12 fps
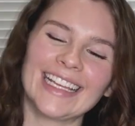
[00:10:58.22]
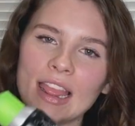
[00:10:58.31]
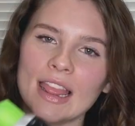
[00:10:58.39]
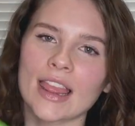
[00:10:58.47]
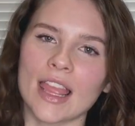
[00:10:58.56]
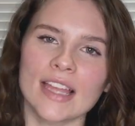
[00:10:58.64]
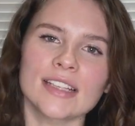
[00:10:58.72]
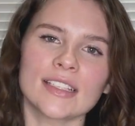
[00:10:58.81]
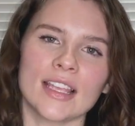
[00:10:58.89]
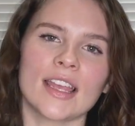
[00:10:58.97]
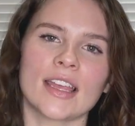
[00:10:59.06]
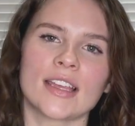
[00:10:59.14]
This
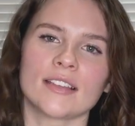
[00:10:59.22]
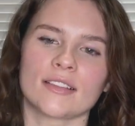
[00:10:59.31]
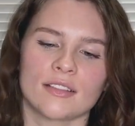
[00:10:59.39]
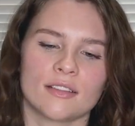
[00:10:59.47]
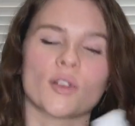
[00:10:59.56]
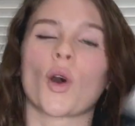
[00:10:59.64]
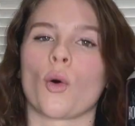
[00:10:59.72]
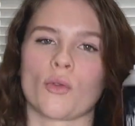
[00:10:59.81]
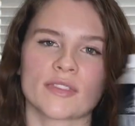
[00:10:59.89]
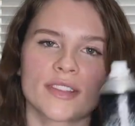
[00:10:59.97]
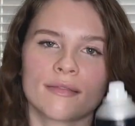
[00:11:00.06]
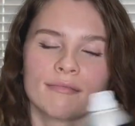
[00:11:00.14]
is
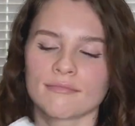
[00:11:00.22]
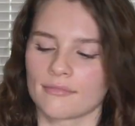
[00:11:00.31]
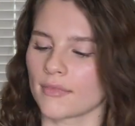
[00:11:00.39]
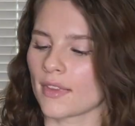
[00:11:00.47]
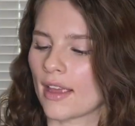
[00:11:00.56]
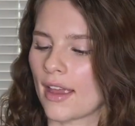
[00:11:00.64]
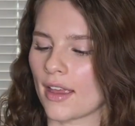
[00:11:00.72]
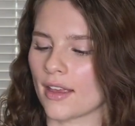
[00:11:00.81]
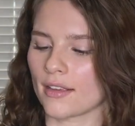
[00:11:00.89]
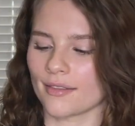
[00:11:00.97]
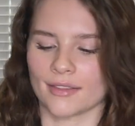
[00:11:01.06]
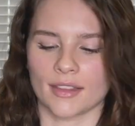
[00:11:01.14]
gold.
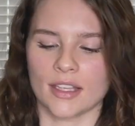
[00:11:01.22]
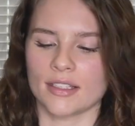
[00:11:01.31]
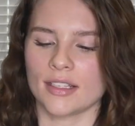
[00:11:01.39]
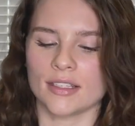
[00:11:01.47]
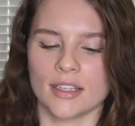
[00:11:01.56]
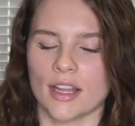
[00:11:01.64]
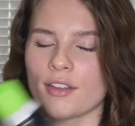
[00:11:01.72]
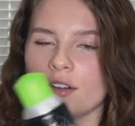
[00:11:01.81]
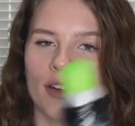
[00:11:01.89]
Like, this is another